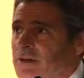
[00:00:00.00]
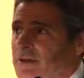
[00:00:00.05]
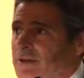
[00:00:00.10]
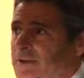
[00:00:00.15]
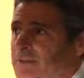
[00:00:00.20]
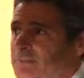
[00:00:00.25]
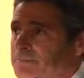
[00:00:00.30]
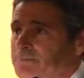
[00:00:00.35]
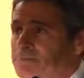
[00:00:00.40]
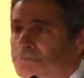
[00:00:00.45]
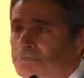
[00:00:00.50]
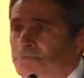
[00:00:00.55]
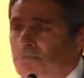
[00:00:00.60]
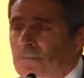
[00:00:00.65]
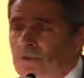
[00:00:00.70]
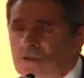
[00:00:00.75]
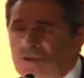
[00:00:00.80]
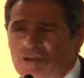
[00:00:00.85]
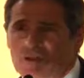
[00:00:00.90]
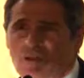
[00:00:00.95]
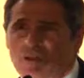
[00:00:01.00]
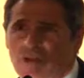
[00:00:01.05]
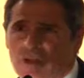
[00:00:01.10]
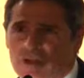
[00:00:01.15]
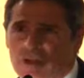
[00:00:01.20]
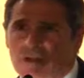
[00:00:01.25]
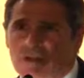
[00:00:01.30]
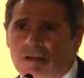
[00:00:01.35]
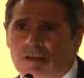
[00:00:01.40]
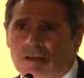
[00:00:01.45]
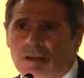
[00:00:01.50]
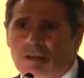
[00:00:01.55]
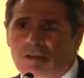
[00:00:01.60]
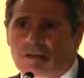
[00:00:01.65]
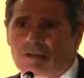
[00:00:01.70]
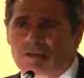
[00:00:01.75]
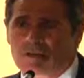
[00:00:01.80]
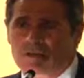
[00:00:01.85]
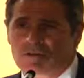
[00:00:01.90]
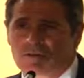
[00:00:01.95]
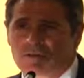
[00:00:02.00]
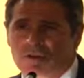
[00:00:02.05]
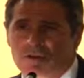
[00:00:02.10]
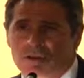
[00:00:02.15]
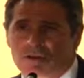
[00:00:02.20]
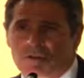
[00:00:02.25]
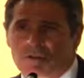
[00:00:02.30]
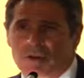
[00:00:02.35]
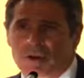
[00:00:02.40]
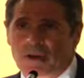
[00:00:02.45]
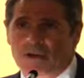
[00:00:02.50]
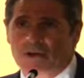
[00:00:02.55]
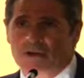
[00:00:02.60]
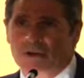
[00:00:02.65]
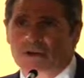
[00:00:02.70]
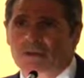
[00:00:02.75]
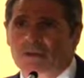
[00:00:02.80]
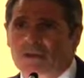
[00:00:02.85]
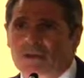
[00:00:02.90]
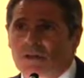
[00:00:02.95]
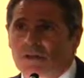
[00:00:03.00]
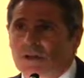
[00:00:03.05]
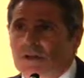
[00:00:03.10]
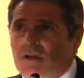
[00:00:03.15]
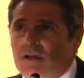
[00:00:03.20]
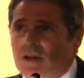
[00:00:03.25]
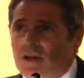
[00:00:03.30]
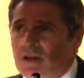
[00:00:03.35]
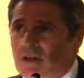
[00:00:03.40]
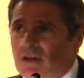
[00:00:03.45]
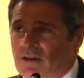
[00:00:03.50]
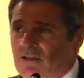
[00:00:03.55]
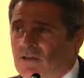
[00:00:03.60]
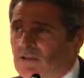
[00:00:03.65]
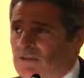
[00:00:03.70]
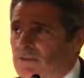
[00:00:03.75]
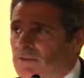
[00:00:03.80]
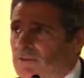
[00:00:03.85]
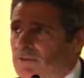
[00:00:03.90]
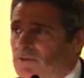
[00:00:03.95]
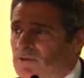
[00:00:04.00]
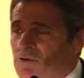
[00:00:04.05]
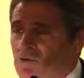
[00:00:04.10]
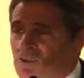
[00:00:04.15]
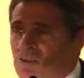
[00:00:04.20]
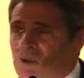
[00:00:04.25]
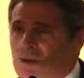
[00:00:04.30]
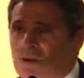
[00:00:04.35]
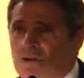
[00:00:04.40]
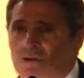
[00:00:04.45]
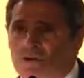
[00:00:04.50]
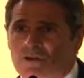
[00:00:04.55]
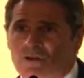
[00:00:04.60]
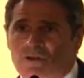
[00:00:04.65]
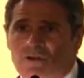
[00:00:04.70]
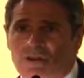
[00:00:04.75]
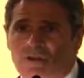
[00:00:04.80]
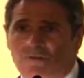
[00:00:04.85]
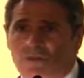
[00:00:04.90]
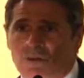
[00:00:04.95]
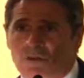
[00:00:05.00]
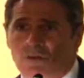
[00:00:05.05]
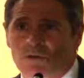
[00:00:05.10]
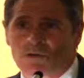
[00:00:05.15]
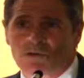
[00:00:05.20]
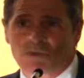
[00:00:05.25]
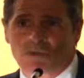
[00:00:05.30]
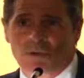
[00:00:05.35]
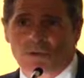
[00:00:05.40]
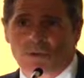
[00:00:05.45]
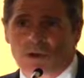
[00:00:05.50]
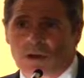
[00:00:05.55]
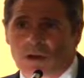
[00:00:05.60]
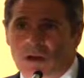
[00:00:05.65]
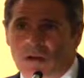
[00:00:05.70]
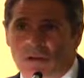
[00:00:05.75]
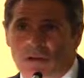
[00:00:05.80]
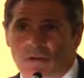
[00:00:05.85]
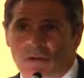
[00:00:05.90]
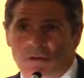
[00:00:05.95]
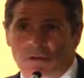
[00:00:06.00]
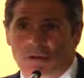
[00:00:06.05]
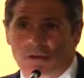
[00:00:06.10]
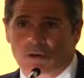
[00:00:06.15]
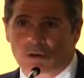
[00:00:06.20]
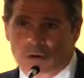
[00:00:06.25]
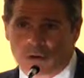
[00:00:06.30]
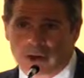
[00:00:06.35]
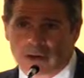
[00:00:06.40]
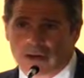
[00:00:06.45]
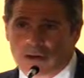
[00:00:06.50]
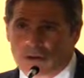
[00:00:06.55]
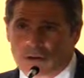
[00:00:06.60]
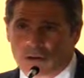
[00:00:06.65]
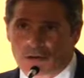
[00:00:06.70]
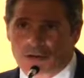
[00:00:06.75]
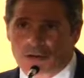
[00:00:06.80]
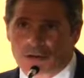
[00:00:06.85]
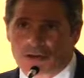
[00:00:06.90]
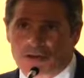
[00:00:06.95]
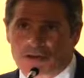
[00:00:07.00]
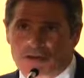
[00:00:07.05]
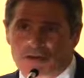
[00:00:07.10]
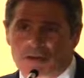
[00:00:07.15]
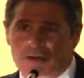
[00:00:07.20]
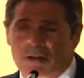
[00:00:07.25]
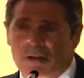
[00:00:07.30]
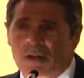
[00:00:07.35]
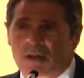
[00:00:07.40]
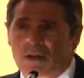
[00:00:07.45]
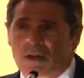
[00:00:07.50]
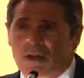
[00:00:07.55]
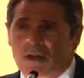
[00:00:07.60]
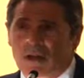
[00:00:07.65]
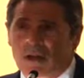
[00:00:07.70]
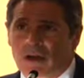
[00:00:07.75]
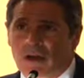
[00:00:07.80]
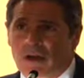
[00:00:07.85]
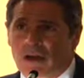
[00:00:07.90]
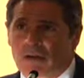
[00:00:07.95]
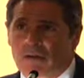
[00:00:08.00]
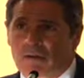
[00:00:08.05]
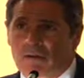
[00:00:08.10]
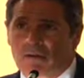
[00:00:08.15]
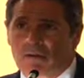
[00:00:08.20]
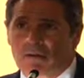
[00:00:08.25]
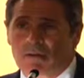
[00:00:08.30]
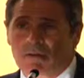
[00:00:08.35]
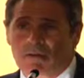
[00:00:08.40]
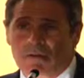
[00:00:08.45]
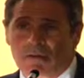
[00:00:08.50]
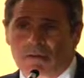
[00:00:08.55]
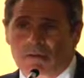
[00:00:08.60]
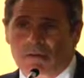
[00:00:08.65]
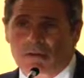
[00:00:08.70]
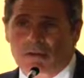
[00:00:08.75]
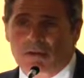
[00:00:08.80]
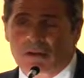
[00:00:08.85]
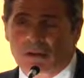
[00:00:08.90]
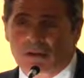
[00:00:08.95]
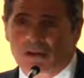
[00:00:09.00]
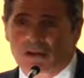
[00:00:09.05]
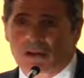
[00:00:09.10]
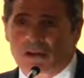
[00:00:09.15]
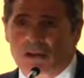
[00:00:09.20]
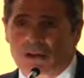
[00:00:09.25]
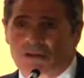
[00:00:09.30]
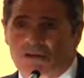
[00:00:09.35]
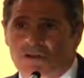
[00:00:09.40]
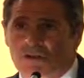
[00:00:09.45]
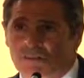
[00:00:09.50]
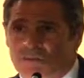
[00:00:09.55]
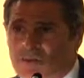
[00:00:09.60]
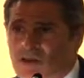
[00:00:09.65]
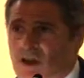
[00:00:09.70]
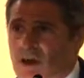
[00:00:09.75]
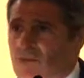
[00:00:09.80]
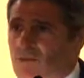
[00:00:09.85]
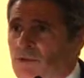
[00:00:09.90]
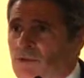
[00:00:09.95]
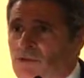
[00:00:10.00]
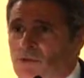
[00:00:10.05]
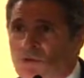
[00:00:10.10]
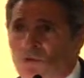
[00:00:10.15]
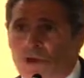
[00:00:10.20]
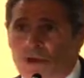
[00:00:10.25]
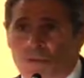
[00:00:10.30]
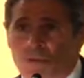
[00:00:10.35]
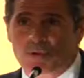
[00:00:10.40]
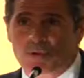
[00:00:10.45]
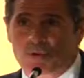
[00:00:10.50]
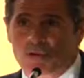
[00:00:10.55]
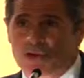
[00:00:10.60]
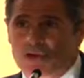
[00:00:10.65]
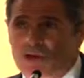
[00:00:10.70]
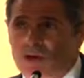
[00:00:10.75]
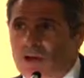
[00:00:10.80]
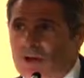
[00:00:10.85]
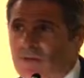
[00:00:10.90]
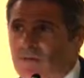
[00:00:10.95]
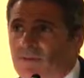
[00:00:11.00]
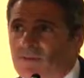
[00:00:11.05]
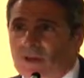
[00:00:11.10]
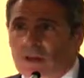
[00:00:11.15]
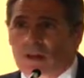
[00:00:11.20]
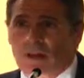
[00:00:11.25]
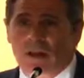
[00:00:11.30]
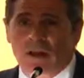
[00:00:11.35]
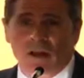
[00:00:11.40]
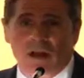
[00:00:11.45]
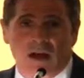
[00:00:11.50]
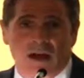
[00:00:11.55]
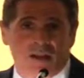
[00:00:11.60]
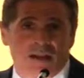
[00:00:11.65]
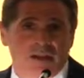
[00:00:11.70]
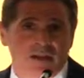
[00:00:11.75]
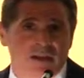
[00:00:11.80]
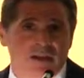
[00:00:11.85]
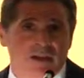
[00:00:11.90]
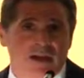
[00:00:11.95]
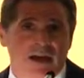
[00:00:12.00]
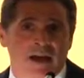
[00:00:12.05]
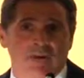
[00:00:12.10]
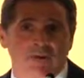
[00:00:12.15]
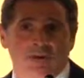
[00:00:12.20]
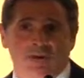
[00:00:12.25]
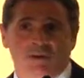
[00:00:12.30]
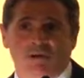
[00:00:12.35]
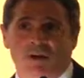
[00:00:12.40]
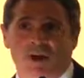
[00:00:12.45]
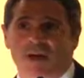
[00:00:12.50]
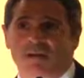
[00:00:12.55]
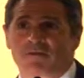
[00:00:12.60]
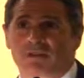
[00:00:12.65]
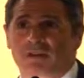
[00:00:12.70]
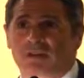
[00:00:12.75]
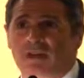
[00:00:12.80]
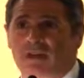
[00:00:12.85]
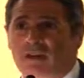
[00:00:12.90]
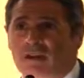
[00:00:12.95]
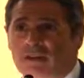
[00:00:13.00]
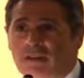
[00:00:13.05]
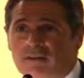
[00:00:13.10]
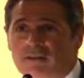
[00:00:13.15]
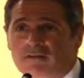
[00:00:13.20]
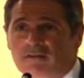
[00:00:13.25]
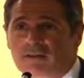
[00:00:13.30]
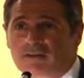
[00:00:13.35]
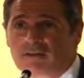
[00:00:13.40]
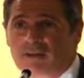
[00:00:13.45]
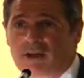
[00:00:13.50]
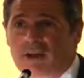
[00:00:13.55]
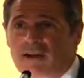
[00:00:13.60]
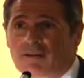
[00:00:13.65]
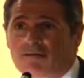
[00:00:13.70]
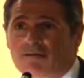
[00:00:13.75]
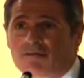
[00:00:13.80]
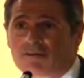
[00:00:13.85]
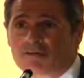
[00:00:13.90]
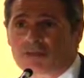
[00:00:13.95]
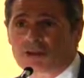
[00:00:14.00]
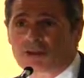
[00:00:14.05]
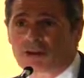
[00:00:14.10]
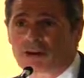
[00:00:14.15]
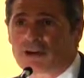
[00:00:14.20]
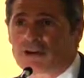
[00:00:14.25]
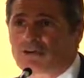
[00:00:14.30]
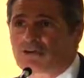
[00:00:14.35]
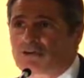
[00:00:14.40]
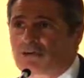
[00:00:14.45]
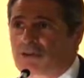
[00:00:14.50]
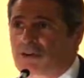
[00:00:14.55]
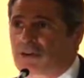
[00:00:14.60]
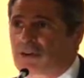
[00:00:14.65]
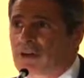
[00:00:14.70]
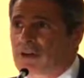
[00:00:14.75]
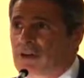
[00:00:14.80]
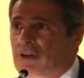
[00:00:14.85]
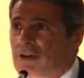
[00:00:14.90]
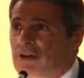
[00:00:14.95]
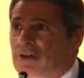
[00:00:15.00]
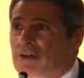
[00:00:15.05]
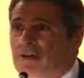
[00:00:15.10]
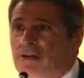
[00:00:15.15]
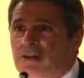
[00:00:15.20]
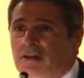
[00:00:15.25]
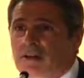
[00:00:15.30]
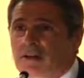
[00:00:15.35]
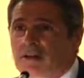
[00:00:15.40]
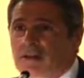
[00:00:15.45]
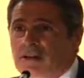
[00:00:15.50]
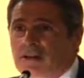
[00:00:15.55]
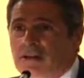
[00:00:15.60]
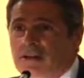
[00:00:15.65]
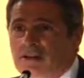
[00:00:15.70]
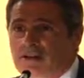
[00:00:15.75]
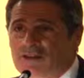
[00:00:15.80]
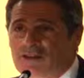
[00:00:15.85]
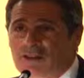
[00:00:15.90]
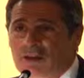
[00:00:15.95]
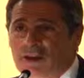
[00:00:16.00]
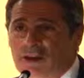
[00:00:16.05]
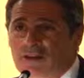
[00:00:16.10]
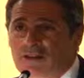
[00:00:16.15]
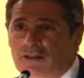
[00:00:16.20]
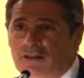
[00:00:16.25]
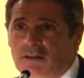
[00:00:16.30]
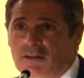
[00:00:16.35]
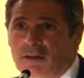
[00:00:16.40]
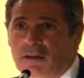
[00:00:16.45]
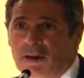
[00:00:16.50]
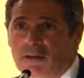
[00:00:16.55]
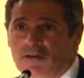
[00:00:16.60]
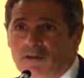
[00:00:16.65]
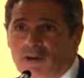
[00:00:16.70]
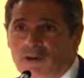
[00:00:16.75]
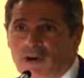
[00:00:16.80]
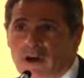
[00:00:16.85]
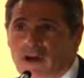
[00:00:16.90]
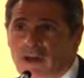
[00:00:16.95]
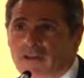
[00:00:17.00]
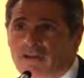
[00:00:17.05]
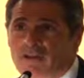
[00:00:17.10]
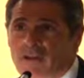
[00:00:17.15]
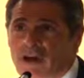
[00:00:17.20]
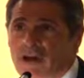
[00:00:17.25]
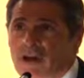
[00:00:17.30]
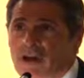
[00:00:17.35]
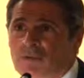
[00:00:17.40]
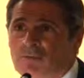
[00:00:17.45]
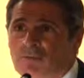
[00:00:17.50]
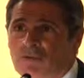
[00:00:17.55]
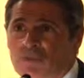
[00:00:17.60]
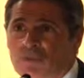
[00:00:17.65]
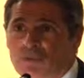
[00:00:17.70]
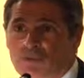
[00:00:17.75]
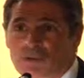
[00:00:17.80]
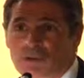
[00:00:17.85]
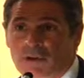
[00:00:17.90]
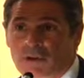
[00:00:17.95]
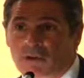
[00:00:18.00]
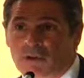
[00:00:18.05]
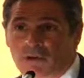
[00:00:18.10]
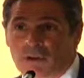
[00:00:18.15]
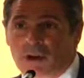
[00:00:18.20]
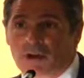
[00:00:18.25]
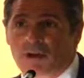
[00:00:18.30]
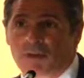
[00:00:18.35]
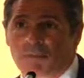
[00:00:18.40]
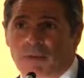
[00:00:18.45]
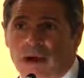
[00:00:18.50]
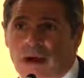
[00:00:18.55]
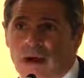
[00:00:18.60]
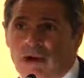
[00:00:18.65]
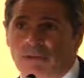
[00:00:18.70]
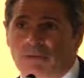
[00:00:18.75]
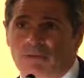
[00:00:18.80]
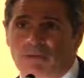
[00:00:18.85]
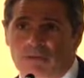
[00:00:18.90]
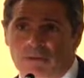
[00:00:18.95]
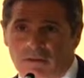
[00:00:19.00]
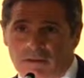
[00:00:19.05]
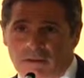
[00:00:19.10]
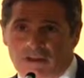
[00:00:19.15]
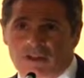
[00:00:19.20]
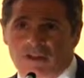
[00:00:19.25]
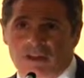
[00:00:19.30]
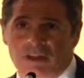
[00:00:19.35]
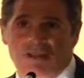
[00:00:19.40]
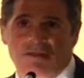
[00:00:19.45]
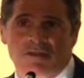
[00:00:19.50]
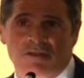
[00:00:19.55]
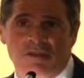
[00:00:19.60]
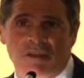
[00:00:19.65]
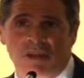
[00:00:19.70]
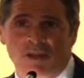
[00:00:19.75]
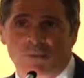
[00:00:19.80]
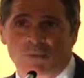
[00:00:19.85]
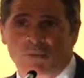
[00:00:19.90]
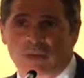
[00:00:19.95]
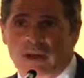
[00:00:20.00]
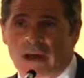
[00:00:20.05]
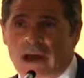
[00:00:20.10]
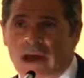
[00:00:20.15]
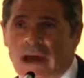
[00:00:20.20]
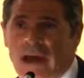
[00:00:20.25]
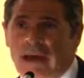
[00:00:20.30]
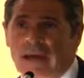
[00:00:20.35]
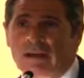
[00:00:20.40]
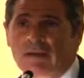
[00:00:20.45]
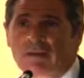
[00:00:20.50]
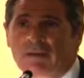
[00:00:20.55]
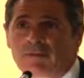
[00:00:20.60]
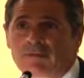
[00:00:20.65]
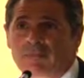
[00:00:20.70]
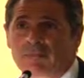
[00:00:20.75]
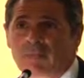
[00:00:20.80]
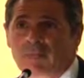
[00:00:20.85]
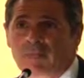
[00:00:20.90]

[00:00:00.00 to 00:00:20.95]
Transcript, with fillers: um, is unique. It, it's very special and to, to be here this evening with so many other great coaches and, and share some time with appreciate it. Uh, Lee and I were driving down from Charlottesville, and he said, Have you had time to really think about the season that we had?